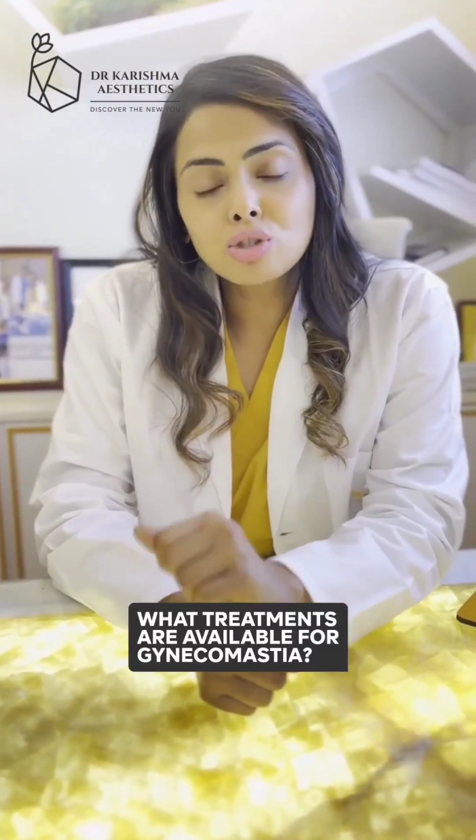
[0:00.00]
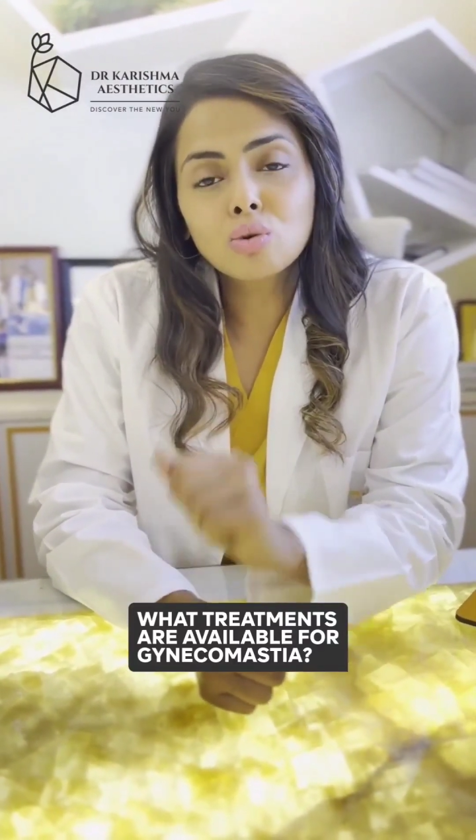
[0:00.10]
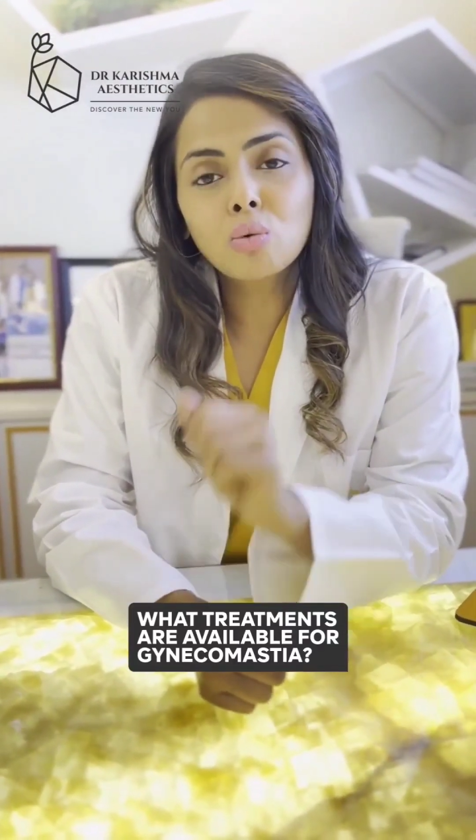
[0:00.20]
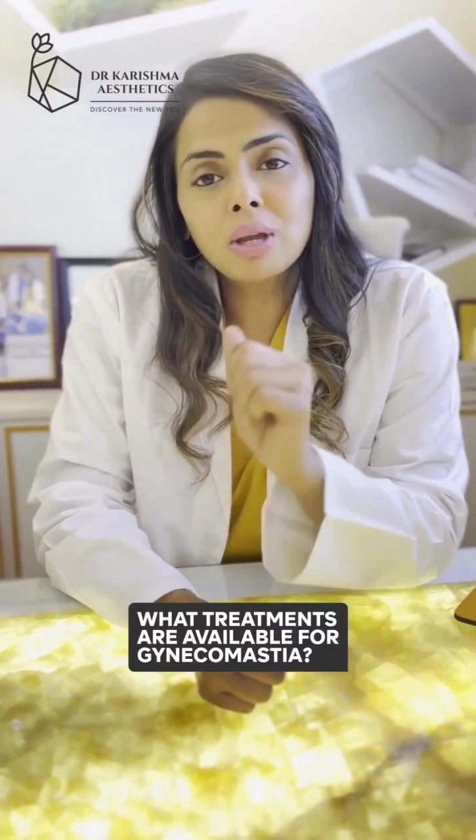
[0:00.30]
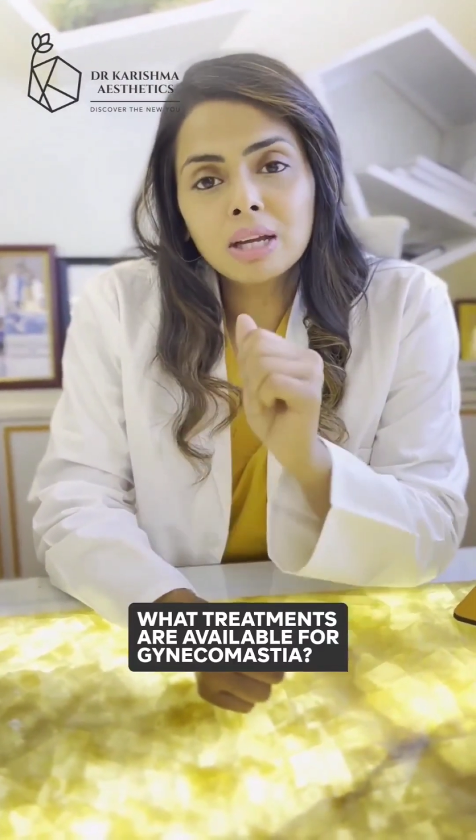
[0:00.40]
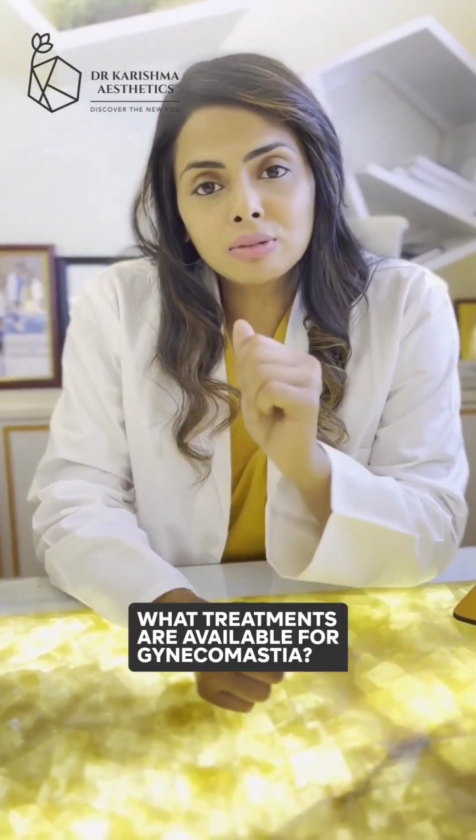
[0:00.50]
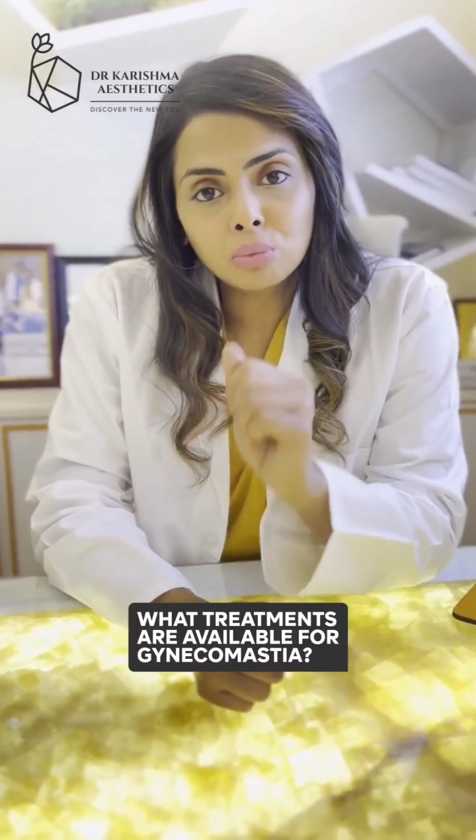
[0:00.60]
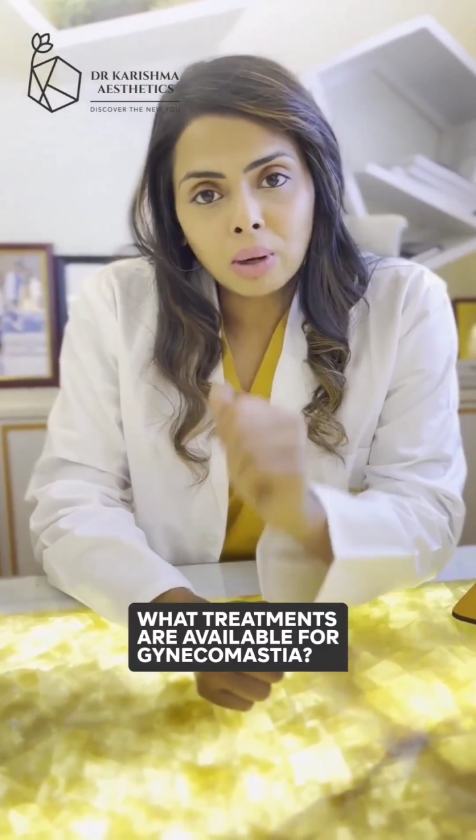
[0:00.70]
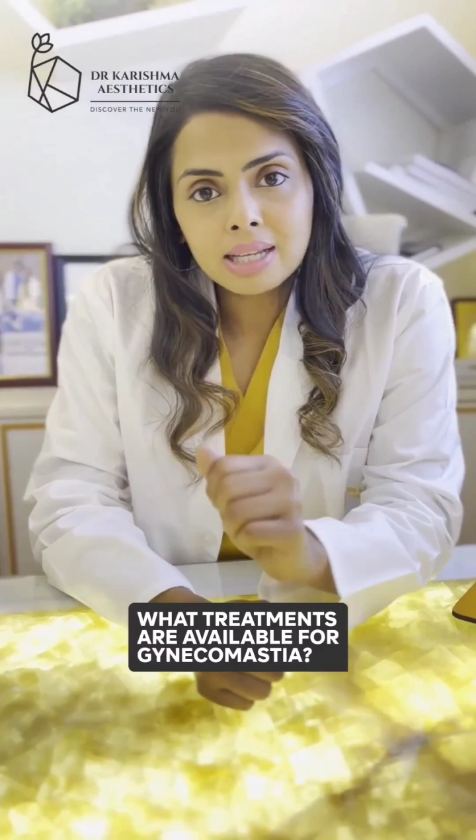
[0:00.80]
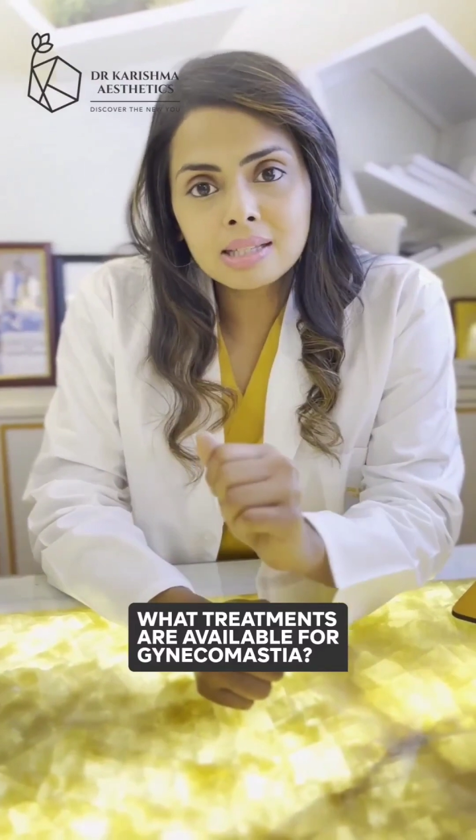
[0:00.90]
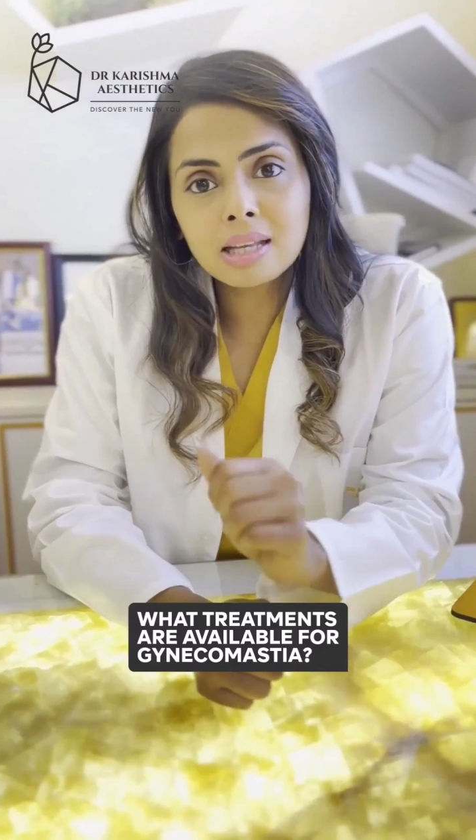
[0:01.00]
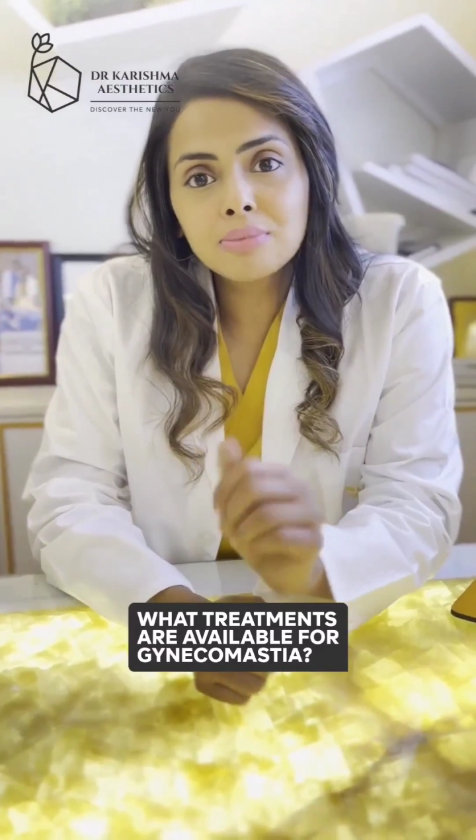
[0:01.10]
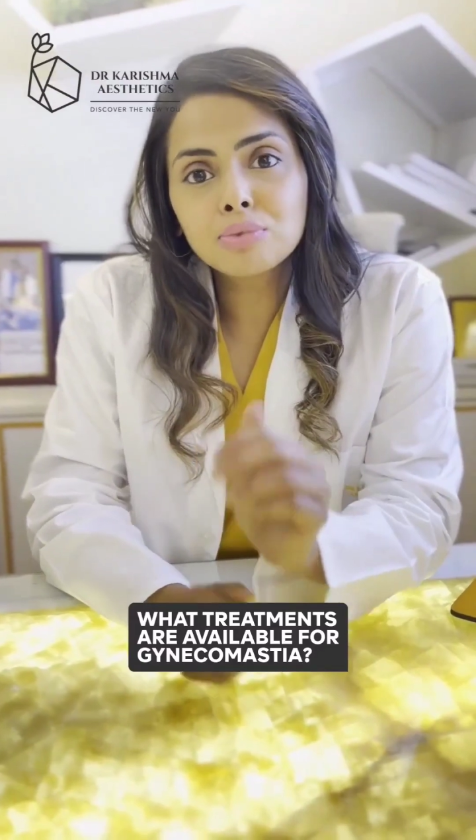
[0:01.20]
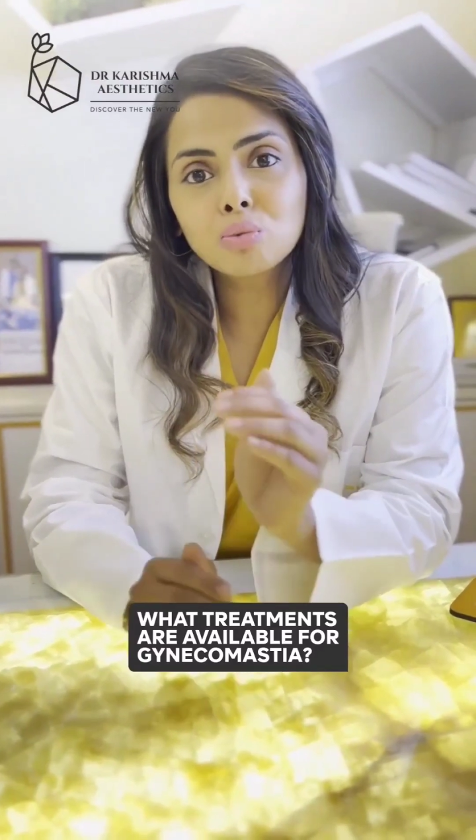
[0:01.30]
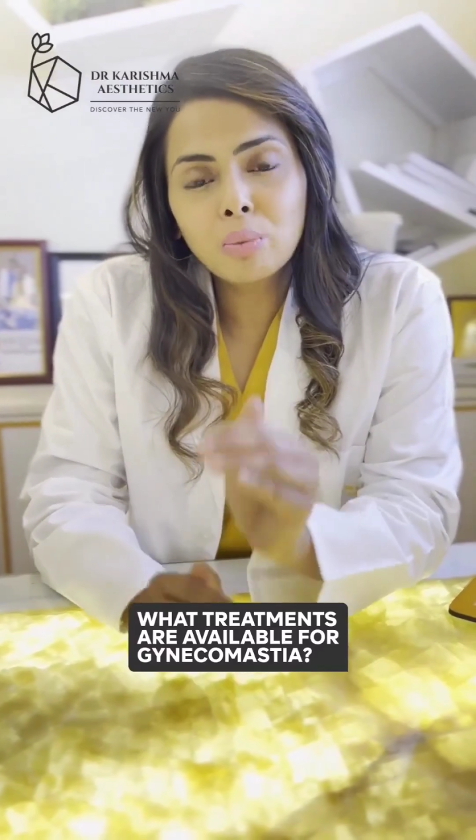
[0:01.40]
so we advise
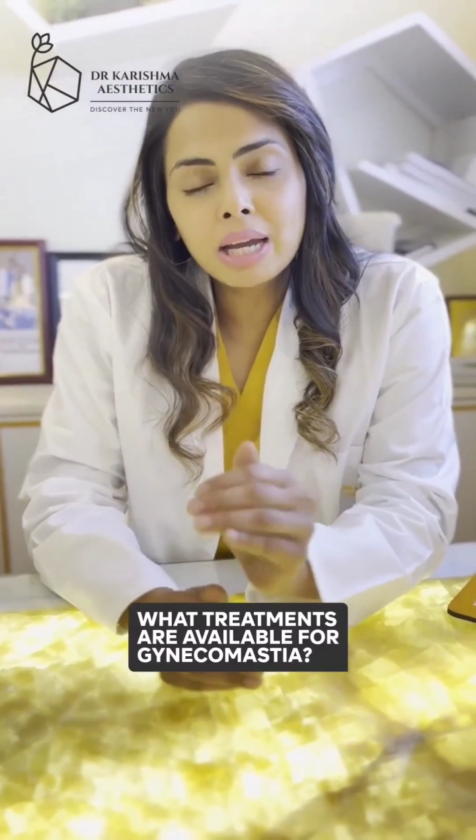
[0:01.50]
them to